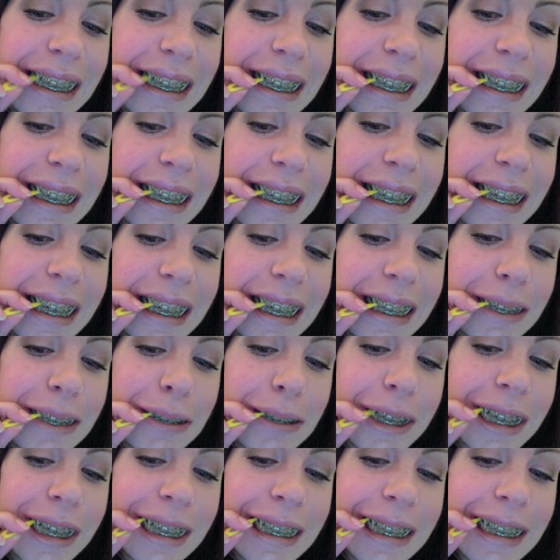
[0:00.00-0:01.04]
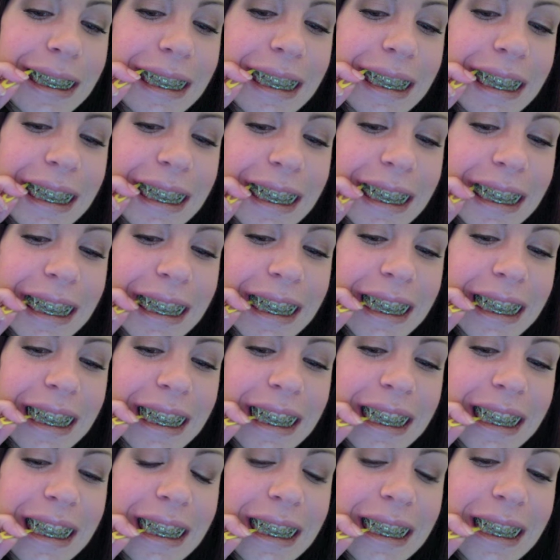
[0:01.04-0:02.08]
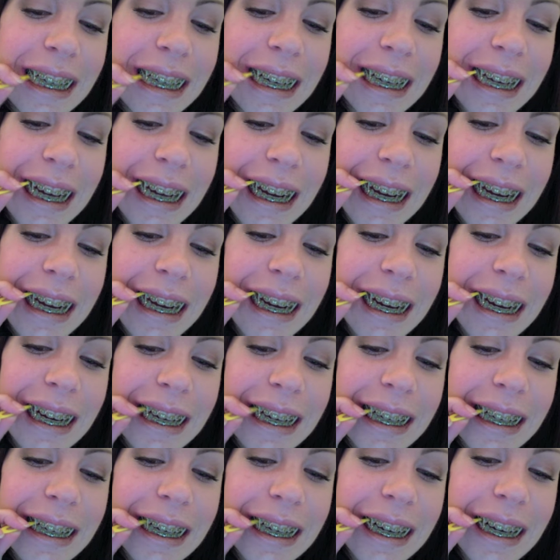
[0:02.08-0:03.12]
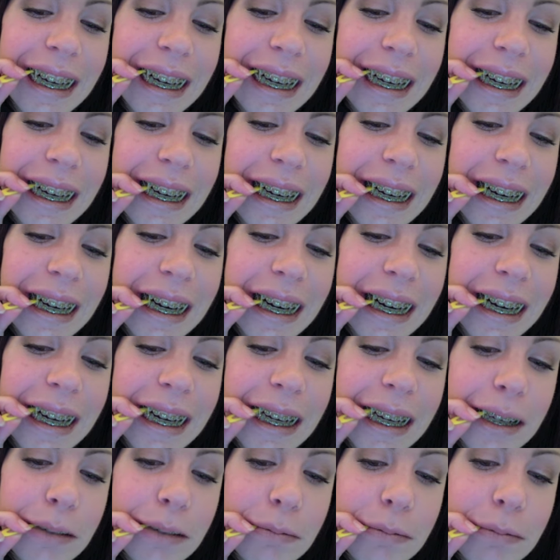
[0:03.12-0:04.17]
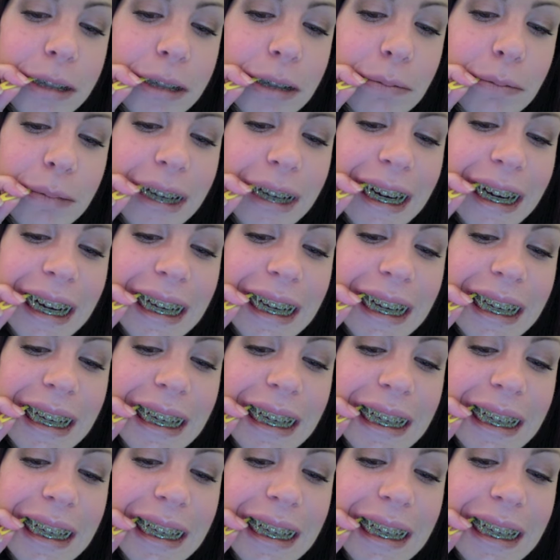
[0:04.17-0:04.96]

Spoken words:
the next part and I put it back.